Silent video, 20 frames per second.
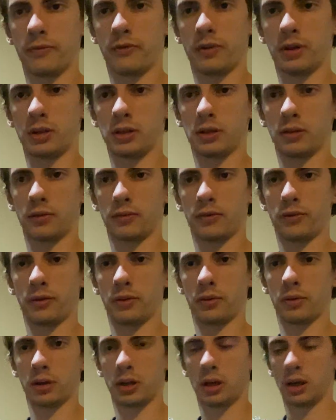facing
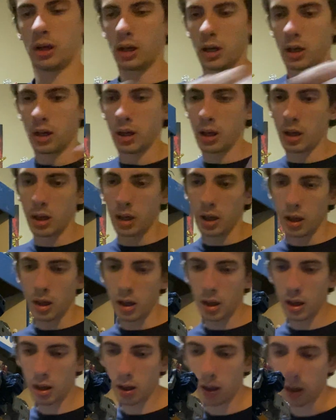forward.
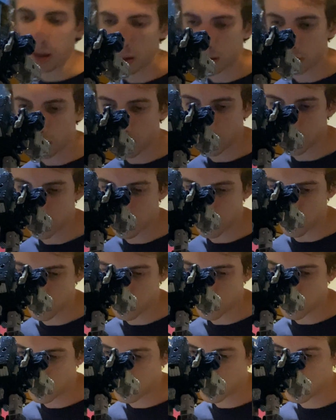Okay, so
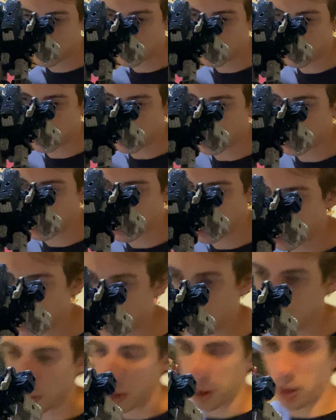turning the
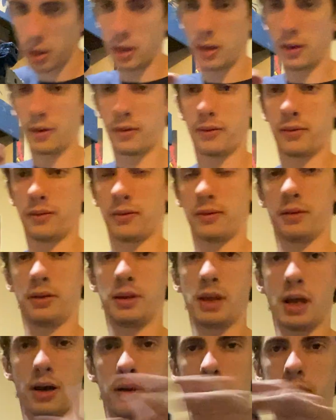arms.
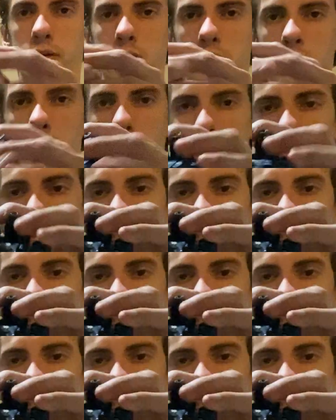Now, again,